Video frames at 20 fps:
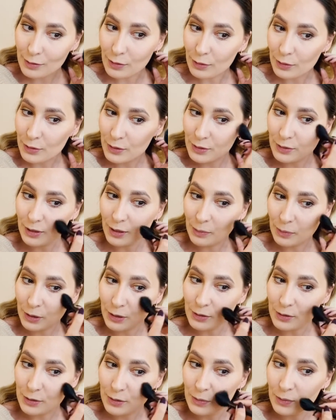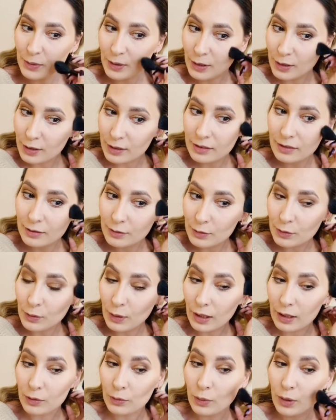also time consuming to
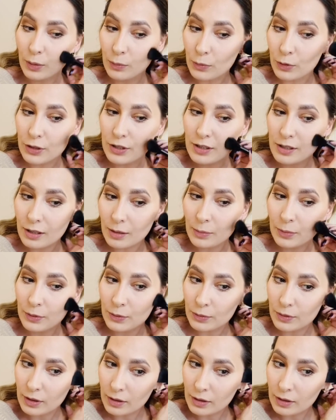add one more step to